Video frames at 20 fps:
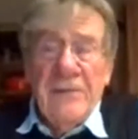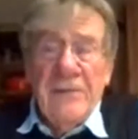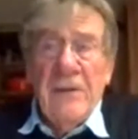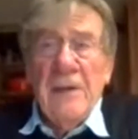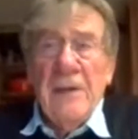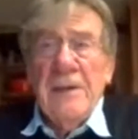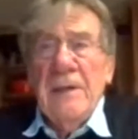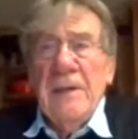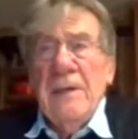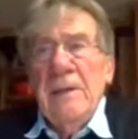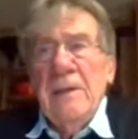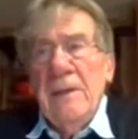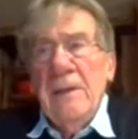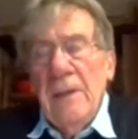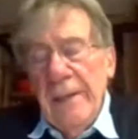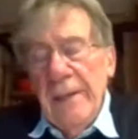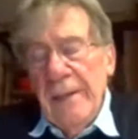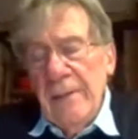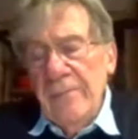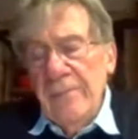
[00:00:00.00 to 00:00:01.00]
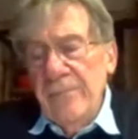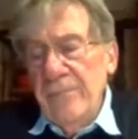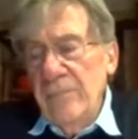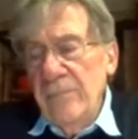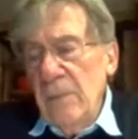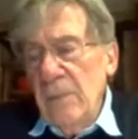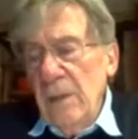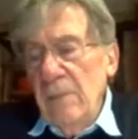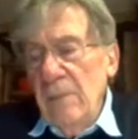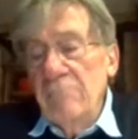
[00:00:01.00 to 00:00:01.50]
a study
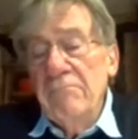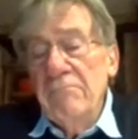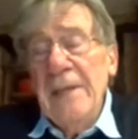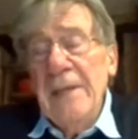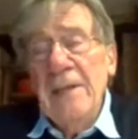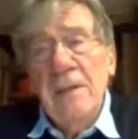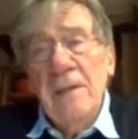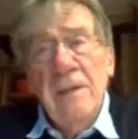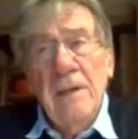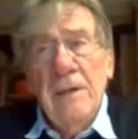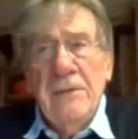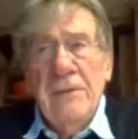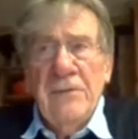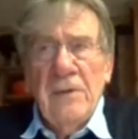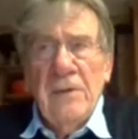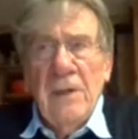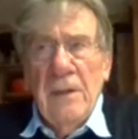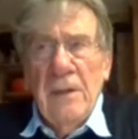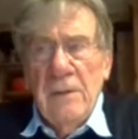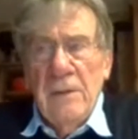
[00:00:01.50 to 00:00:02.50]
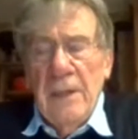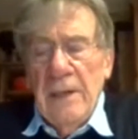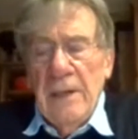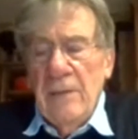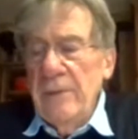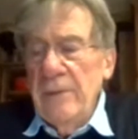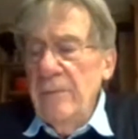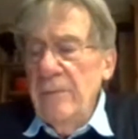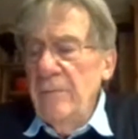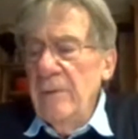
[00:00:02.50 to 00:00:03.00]
many years ago
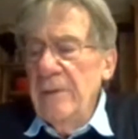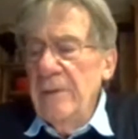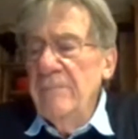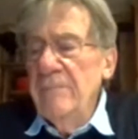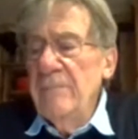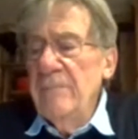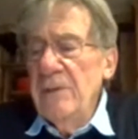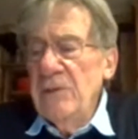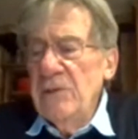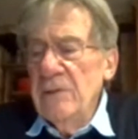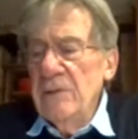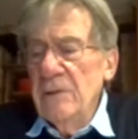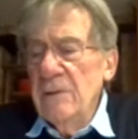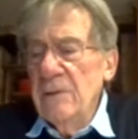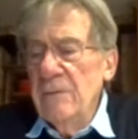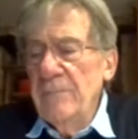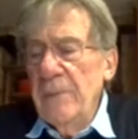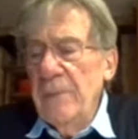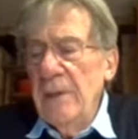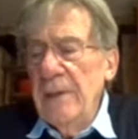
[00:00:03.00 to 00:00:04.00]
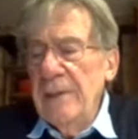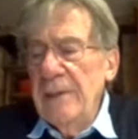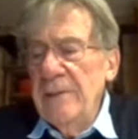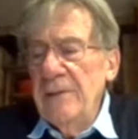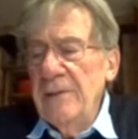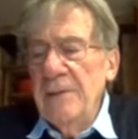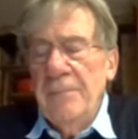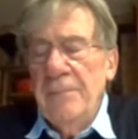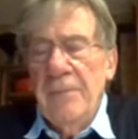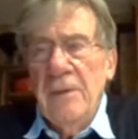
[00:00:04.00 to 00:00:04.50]
now. We were commissioned
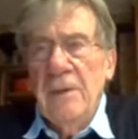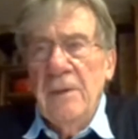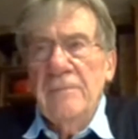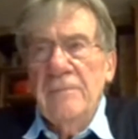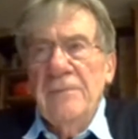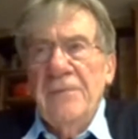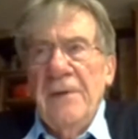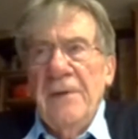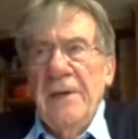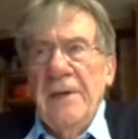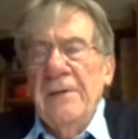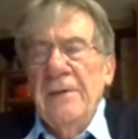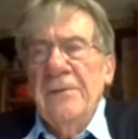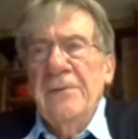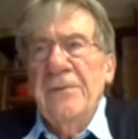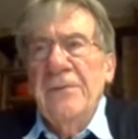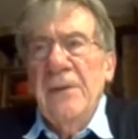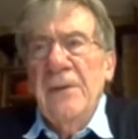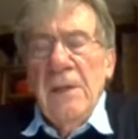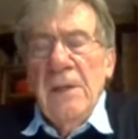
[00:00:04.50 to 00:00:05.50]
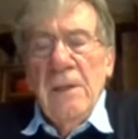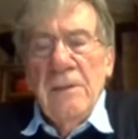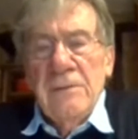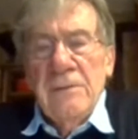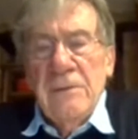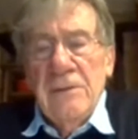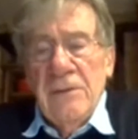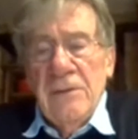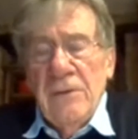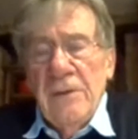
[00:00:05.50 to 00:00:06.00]
by the Department of Health
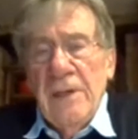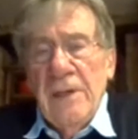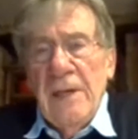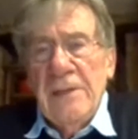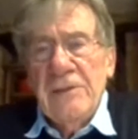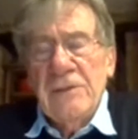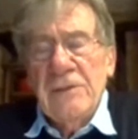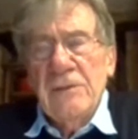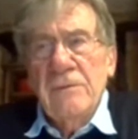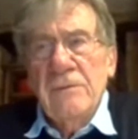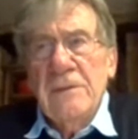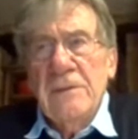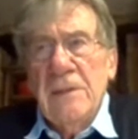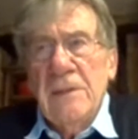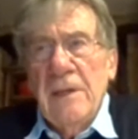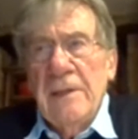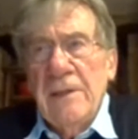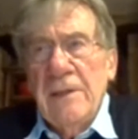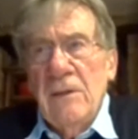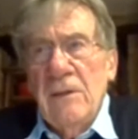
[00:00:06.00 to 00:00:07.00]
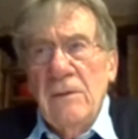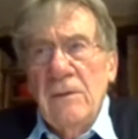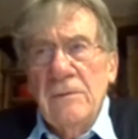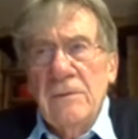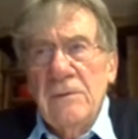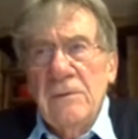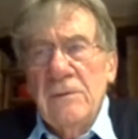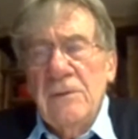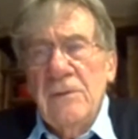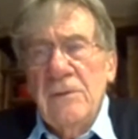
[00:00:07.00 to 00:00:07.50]
to do a national study
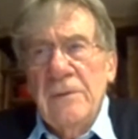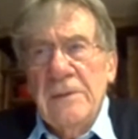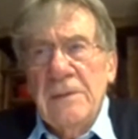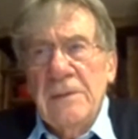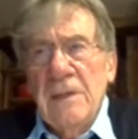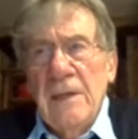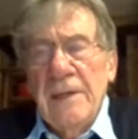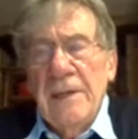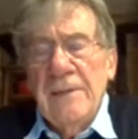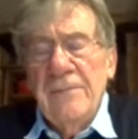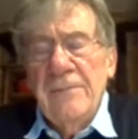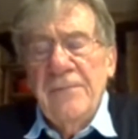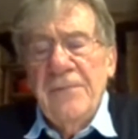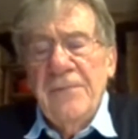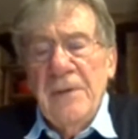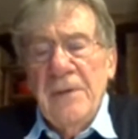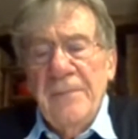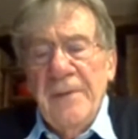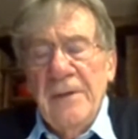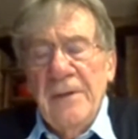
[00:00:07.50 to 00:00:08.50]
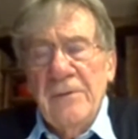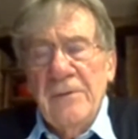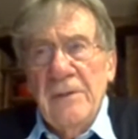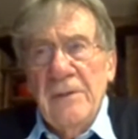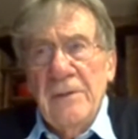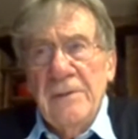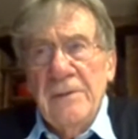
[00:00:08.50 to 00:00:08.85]
on suicide in female